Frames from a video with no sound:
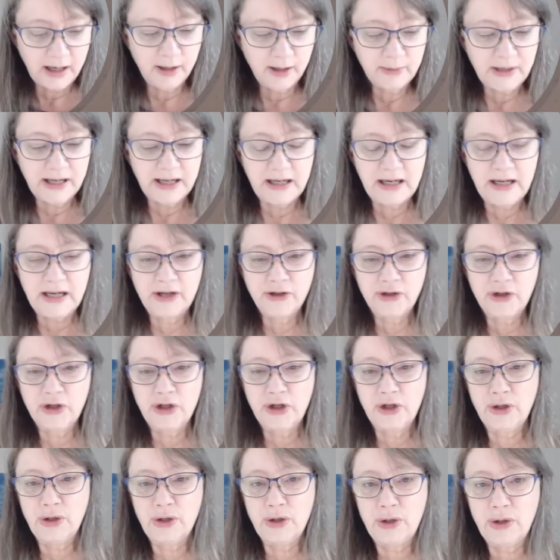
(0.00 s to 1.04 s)
get
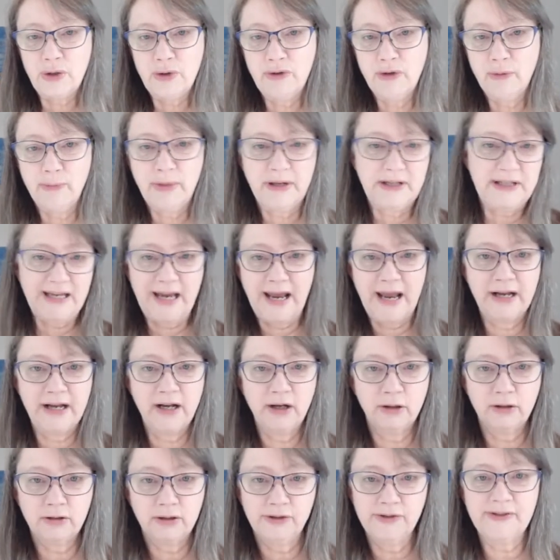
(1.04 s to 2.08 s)
into the
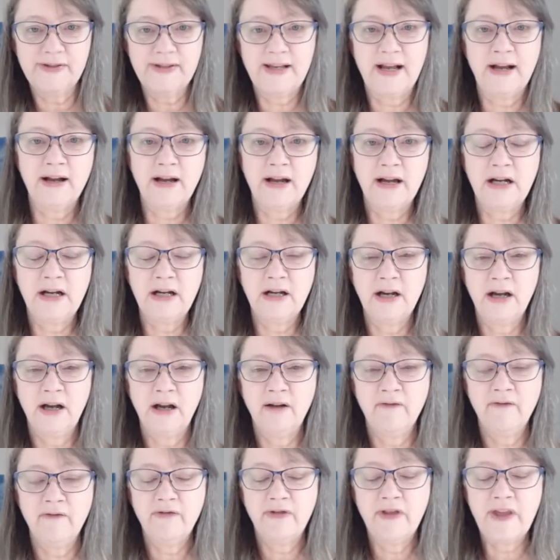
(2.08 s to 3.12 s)
botanical side
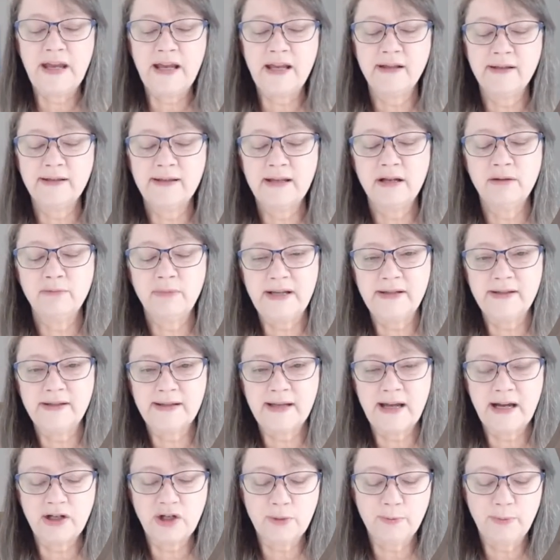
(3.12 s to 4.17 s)
of things in my
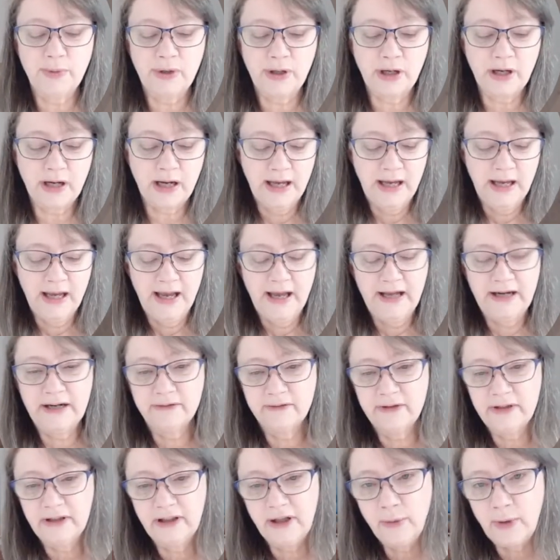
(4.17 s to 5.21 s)
sketchbook, and I
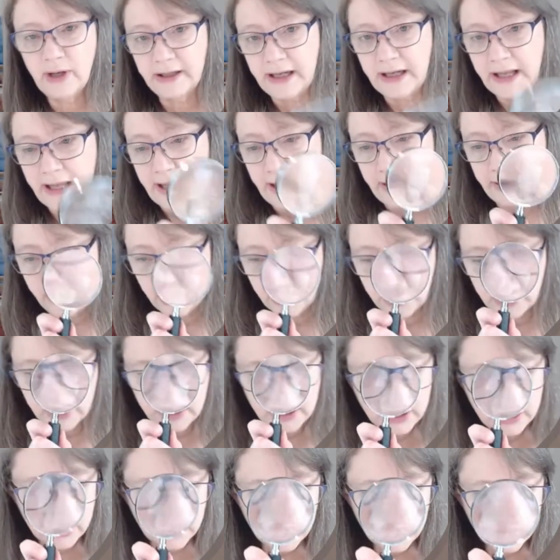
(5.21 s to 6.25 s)
really want to get a
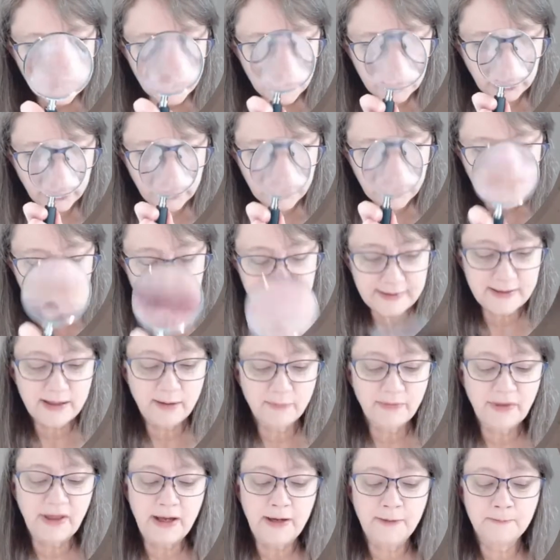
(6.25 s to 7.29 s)
good look at
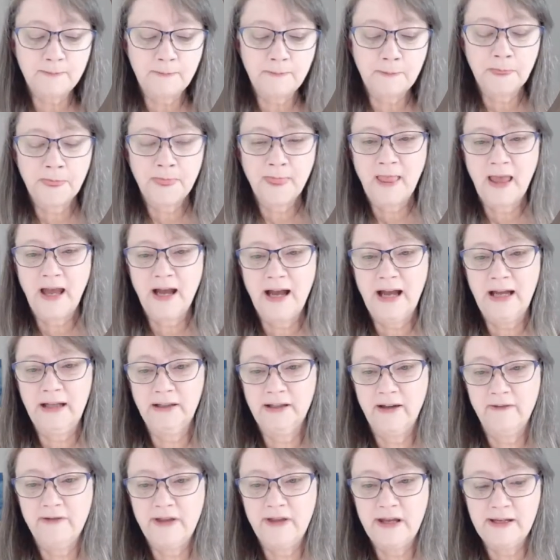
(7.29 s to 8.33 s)
something. I
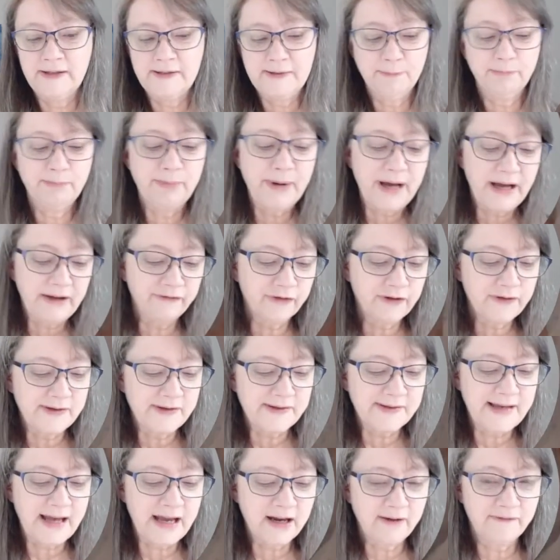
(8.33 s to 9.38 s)
love this, but for the
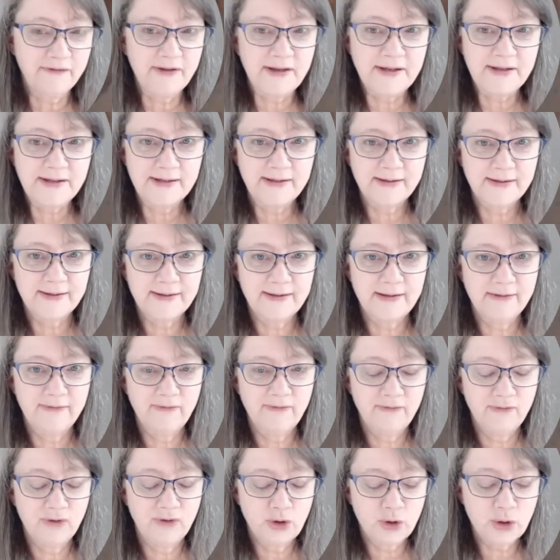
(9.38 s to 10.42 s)
sake of this
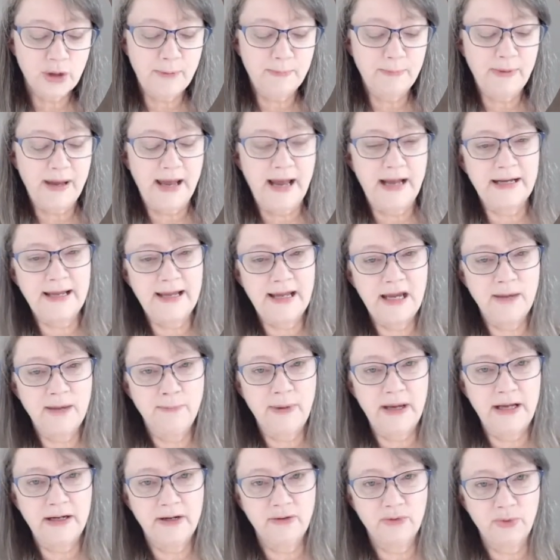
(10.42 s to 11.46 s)
trip and
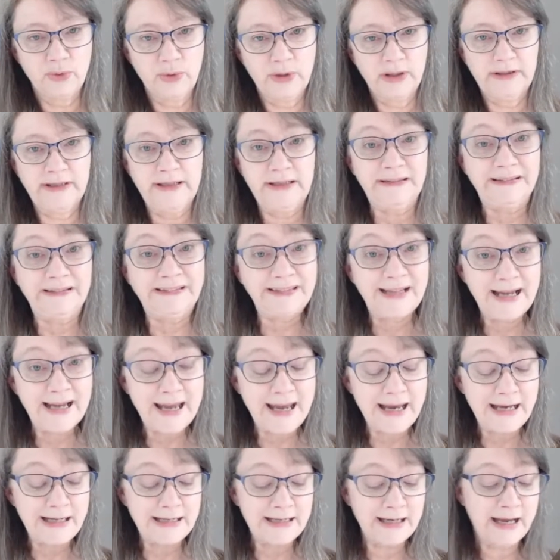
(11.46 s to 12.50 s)
keeping it really
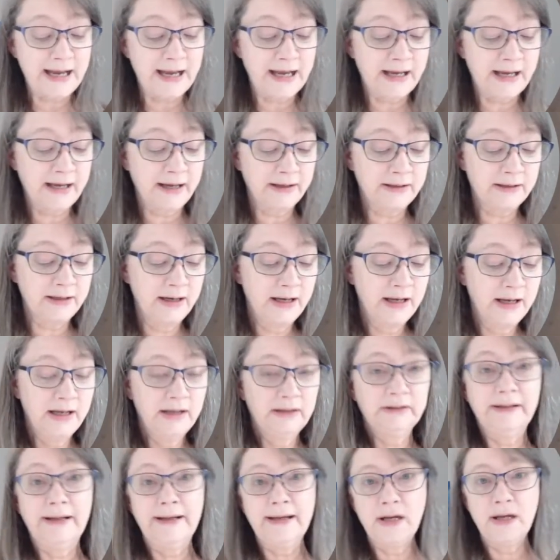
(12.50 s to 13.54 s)
light and
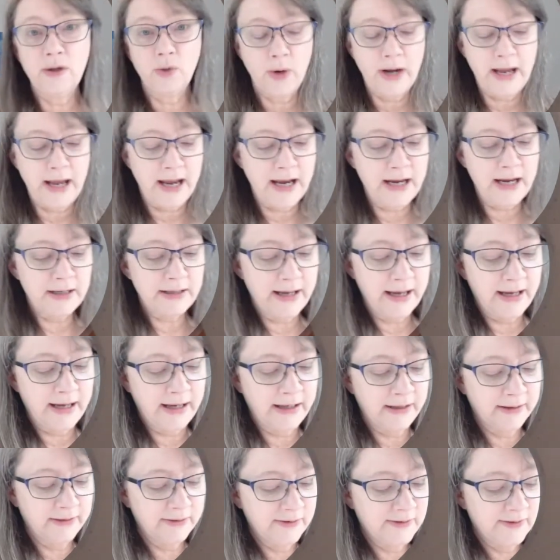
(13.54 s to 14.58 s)
lightweight
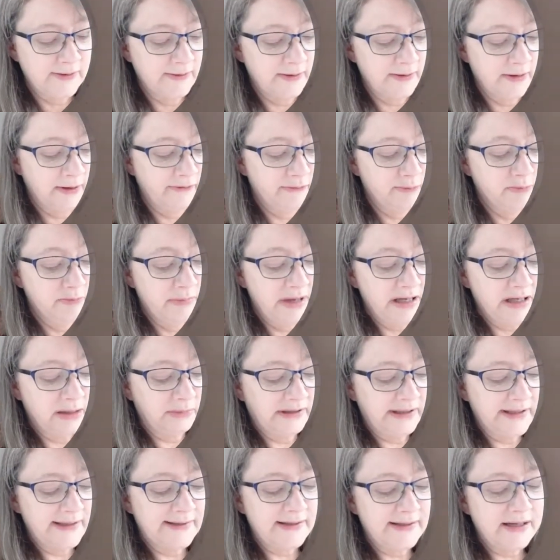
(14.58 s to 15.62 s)
and
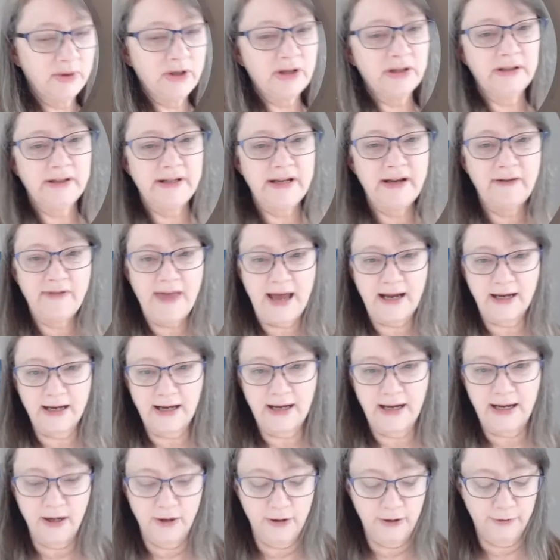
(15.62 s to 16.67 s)
minimalist, I'm going to leave that
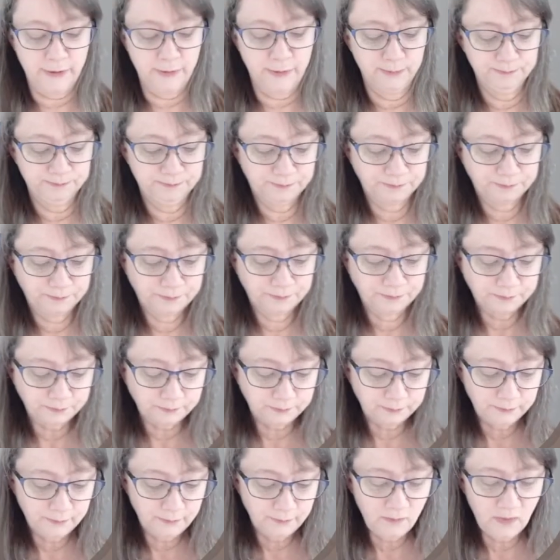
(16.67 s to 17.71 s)
guy home.
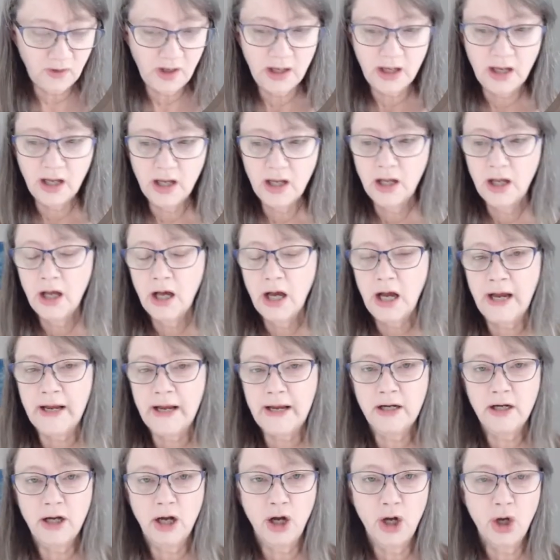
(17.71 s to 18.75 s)
I
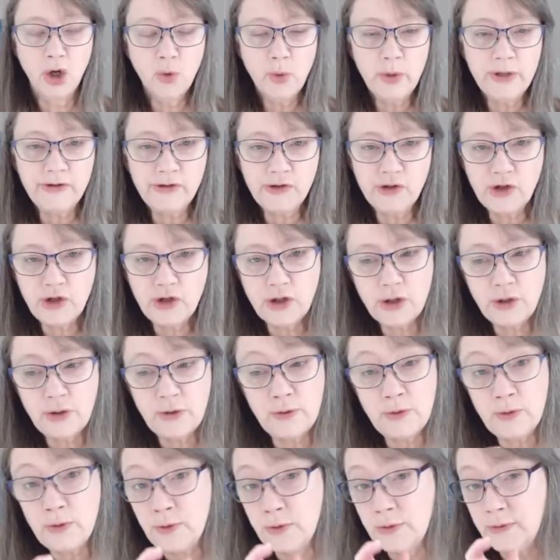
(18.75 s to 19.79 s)
can always
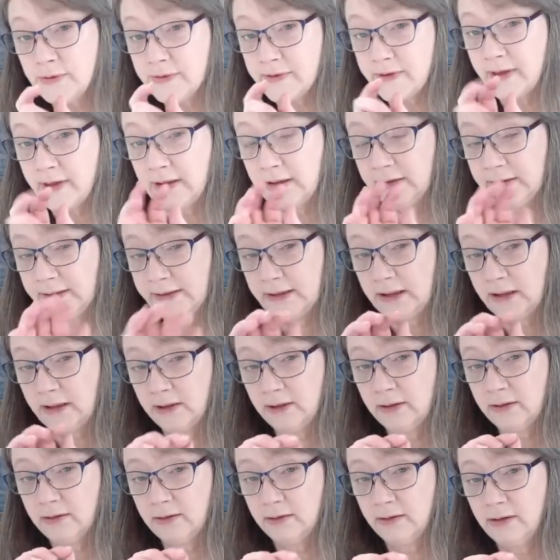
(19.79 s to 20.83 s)
use the
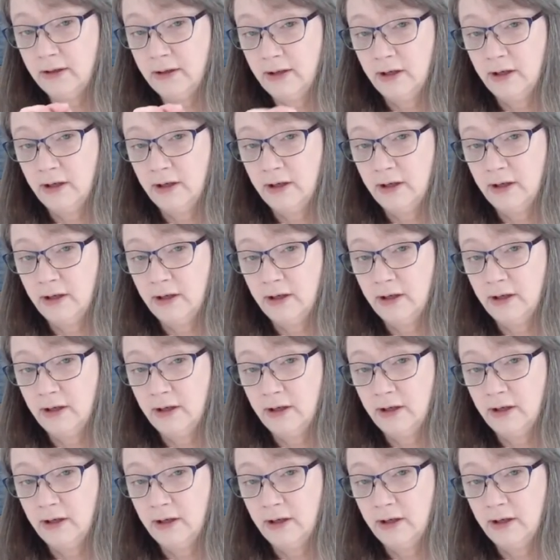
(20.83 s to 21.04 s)
little